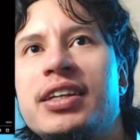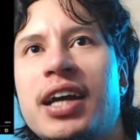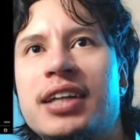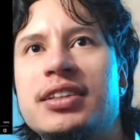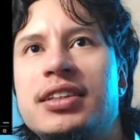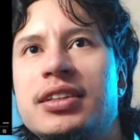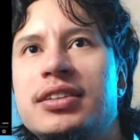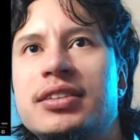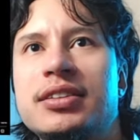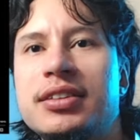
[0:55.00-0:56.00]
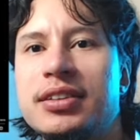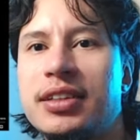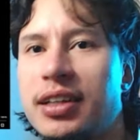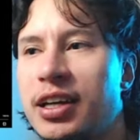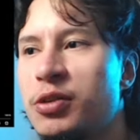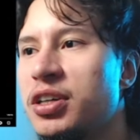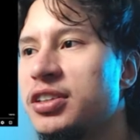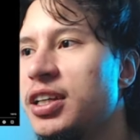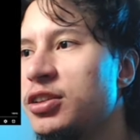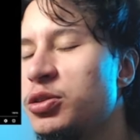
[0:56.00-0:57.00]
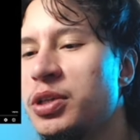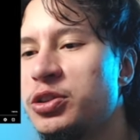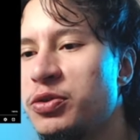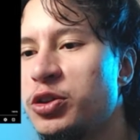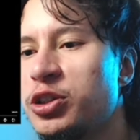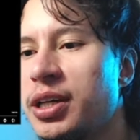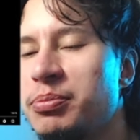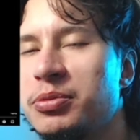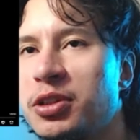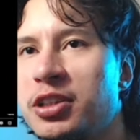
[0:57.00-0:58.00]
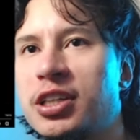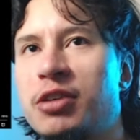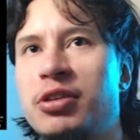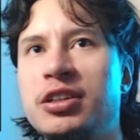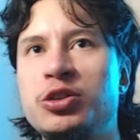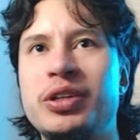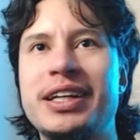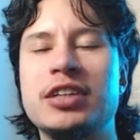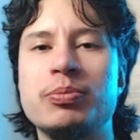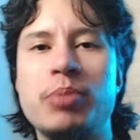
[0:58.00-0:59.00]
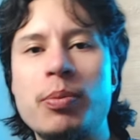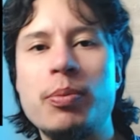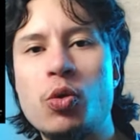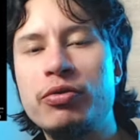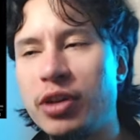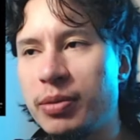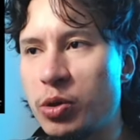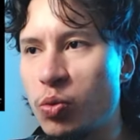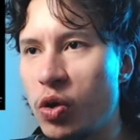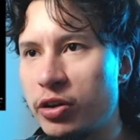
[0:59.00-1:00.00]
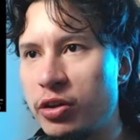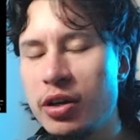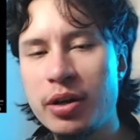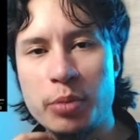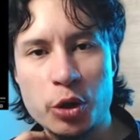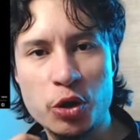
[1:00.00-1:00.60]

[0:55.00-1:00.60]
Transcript: as it is. I don't want to take too much of your time, so let's get right into it. Get some popcorn, fill up your water, put your